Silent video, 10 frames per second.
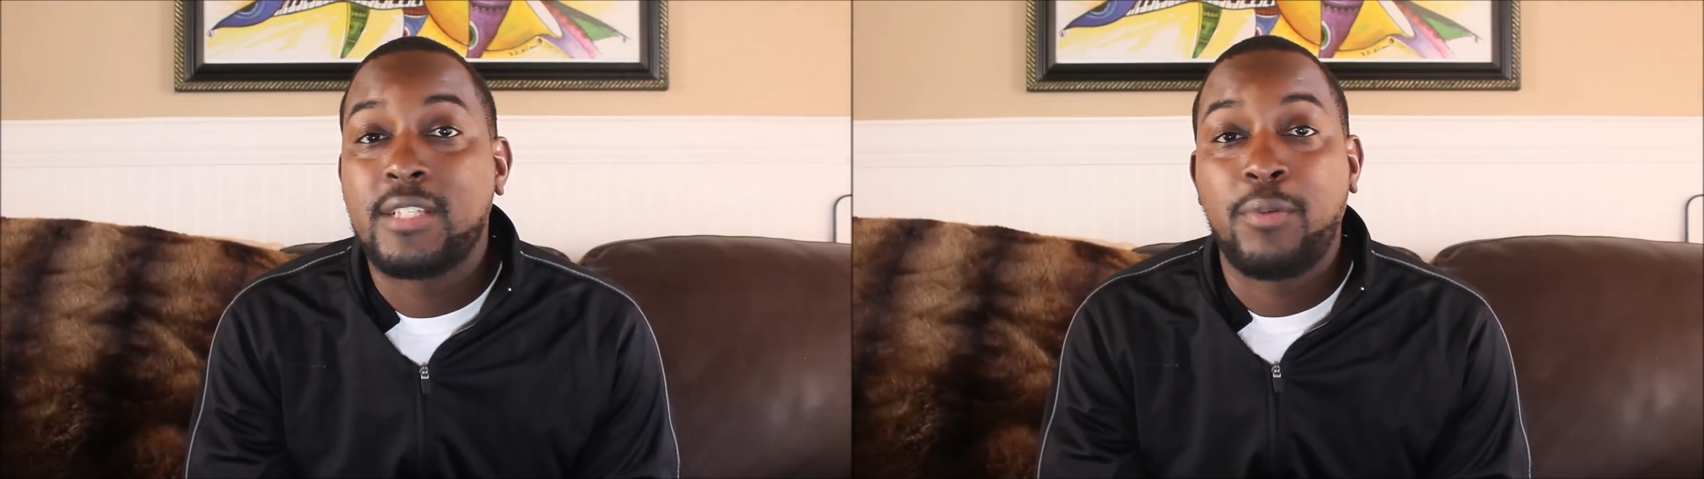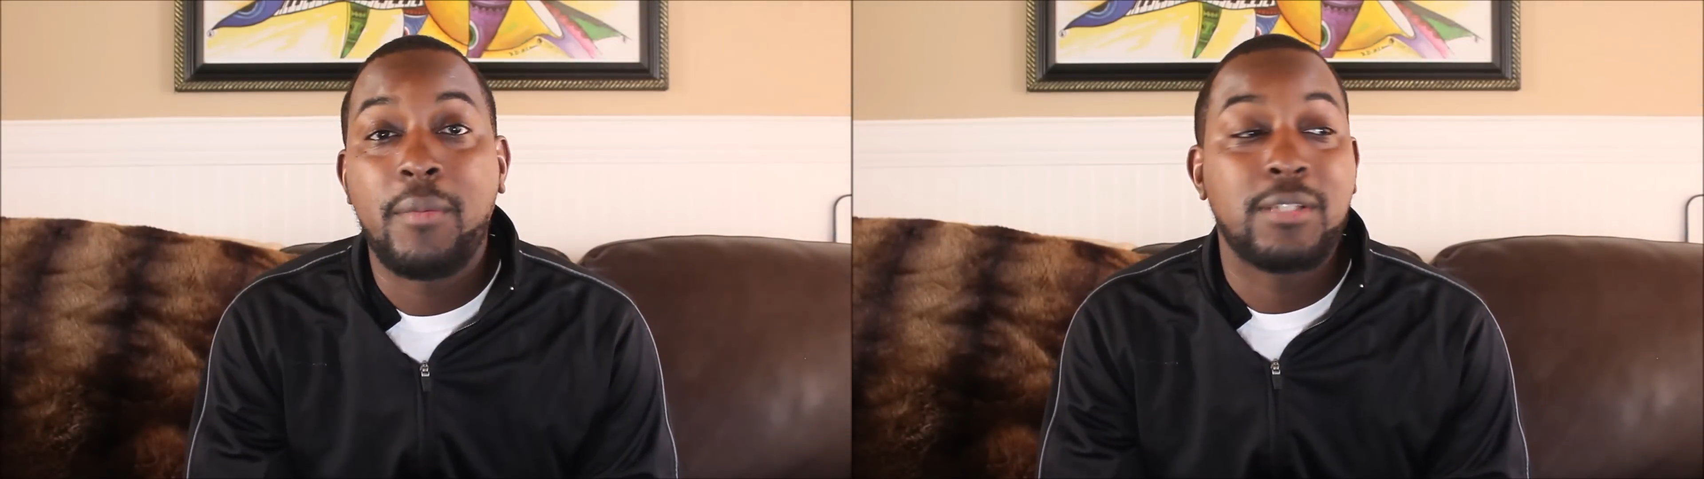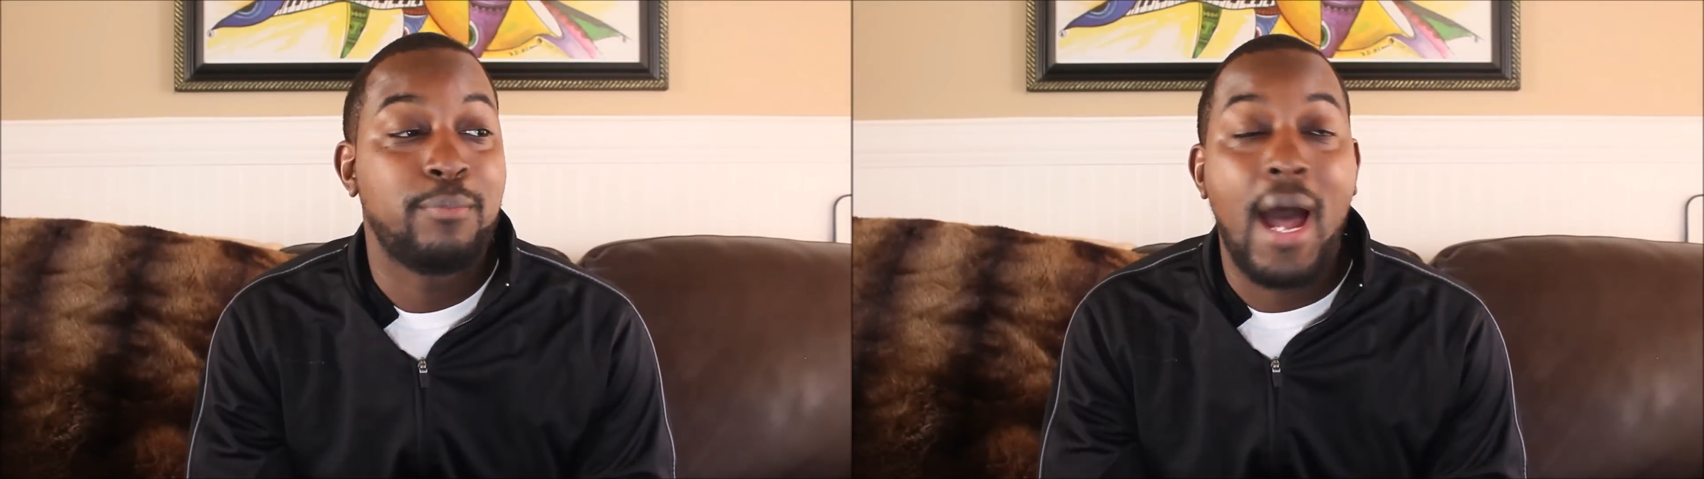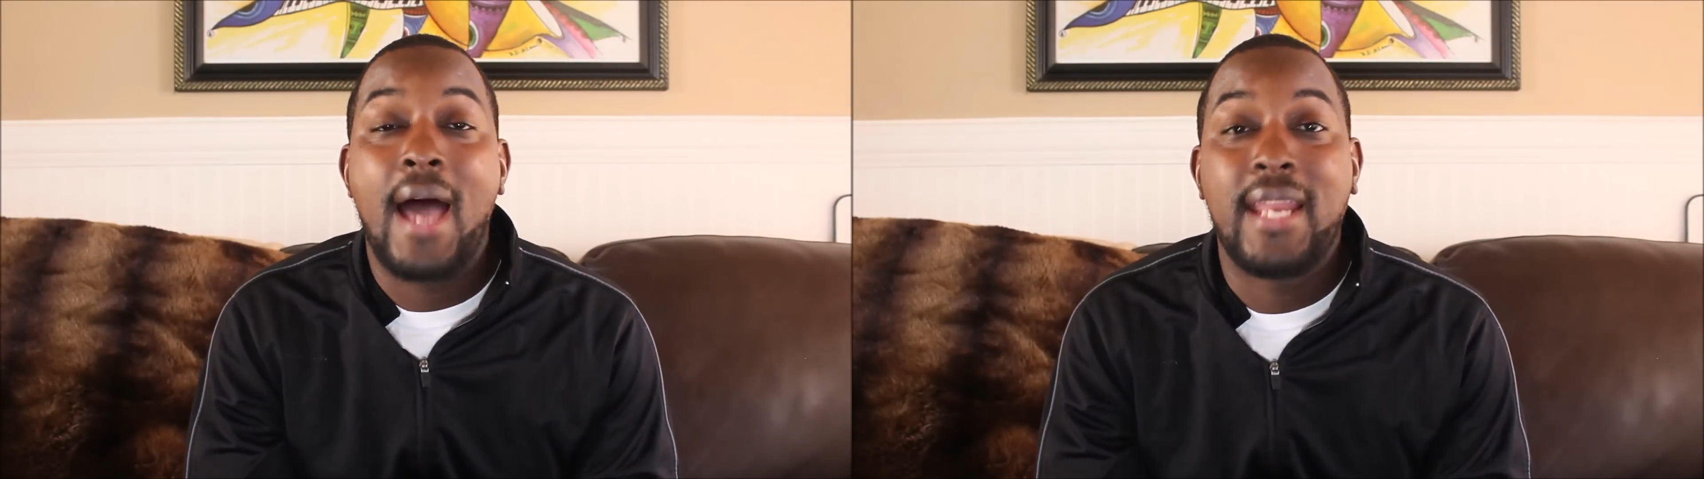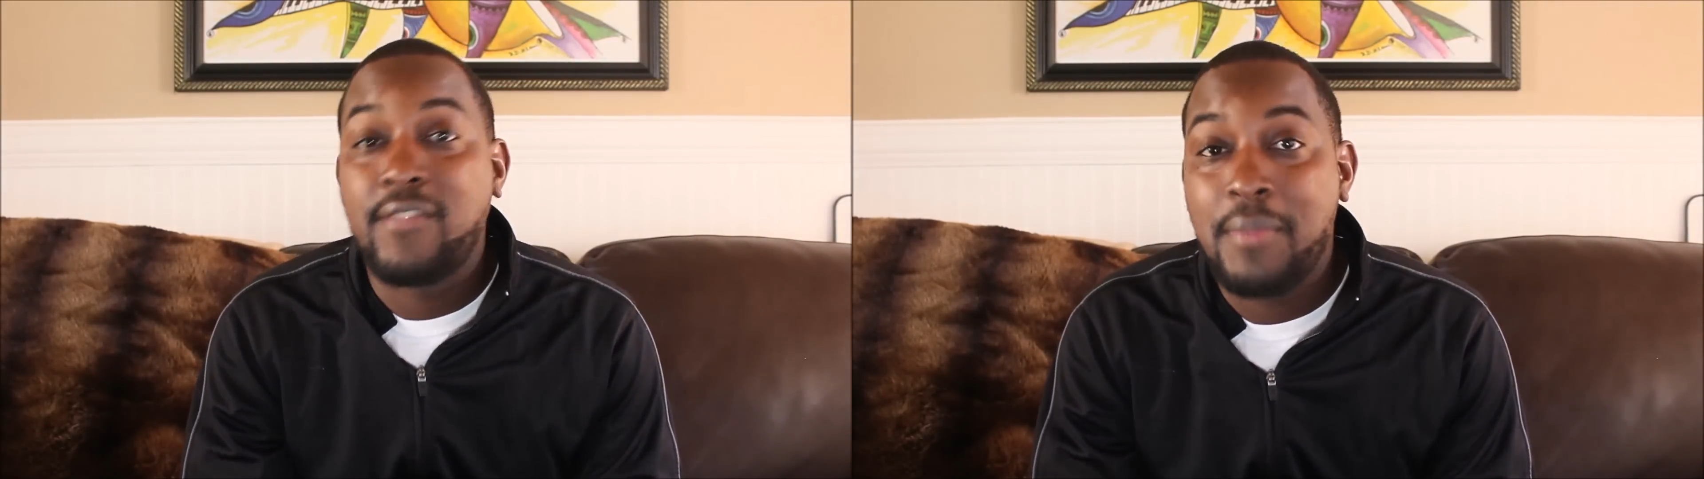is pretty much
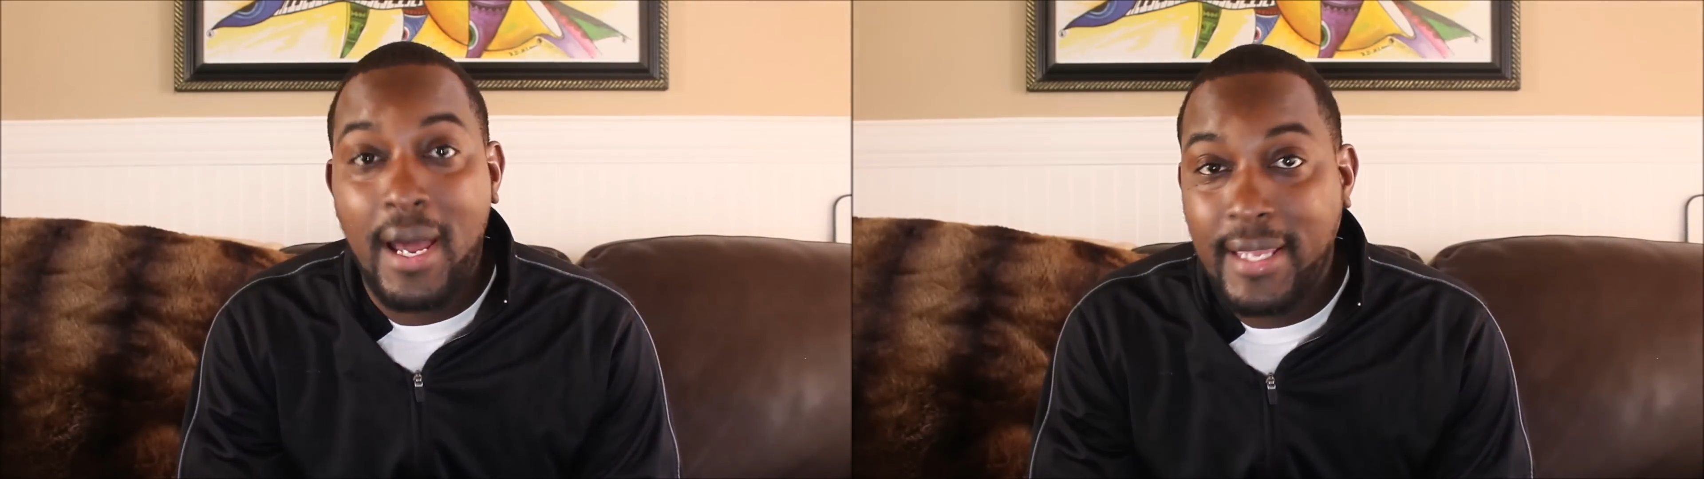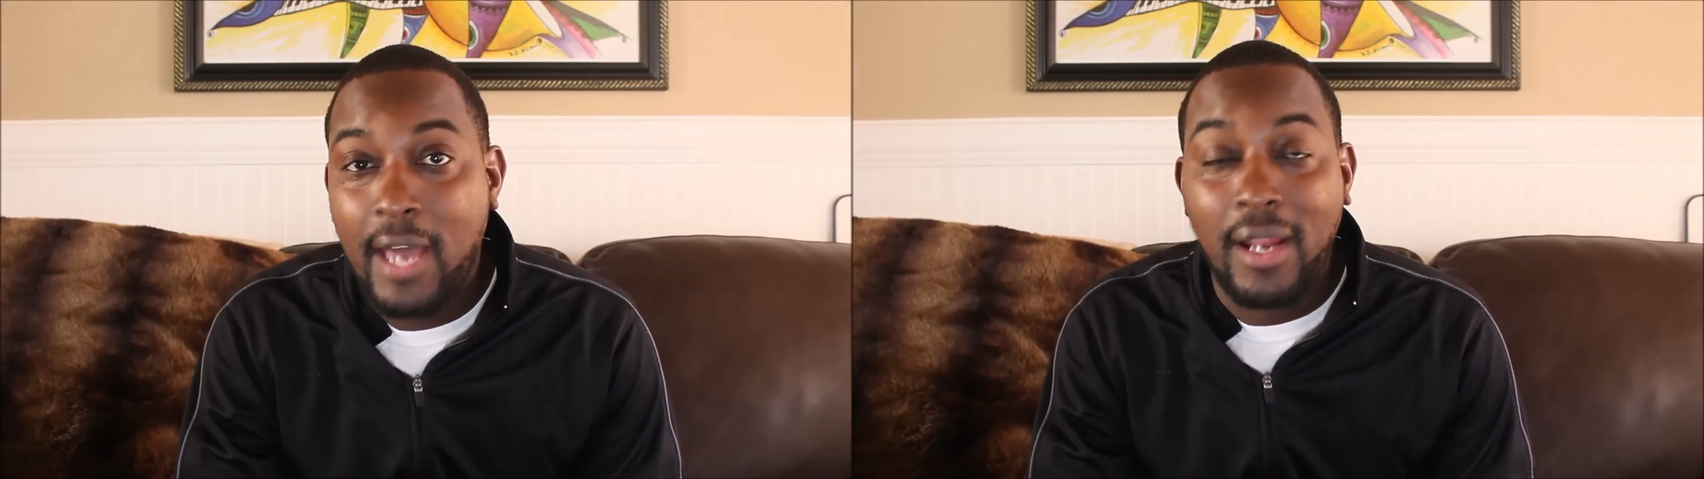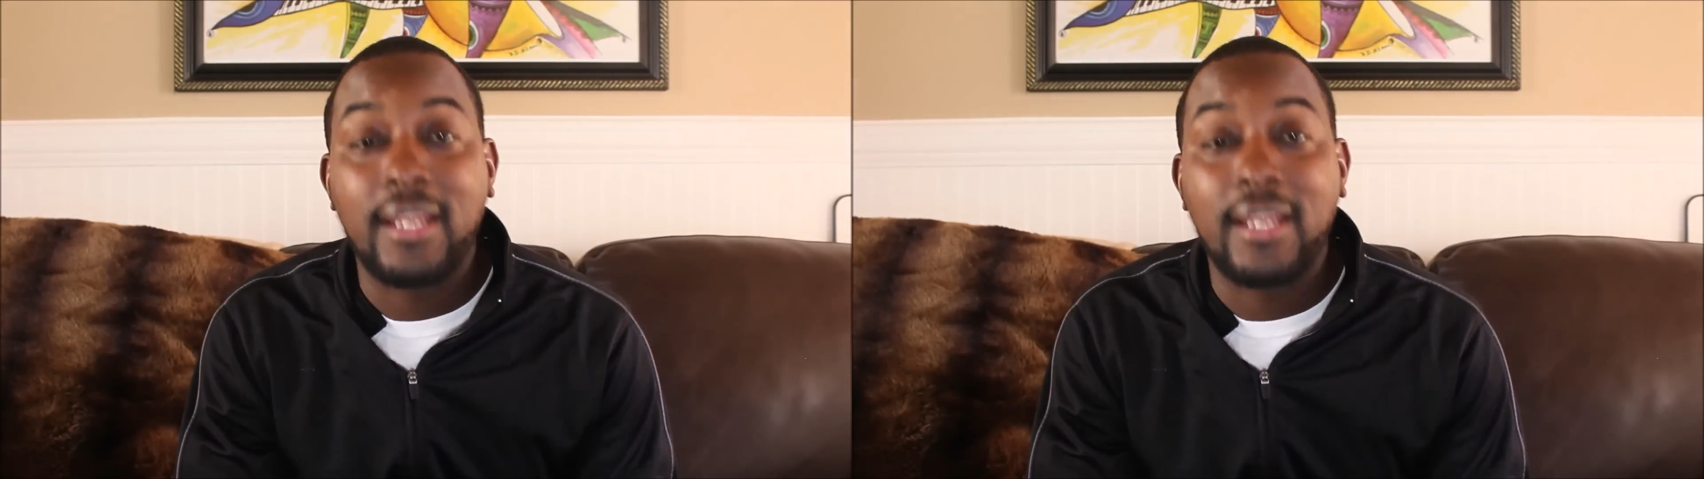buying everybody out.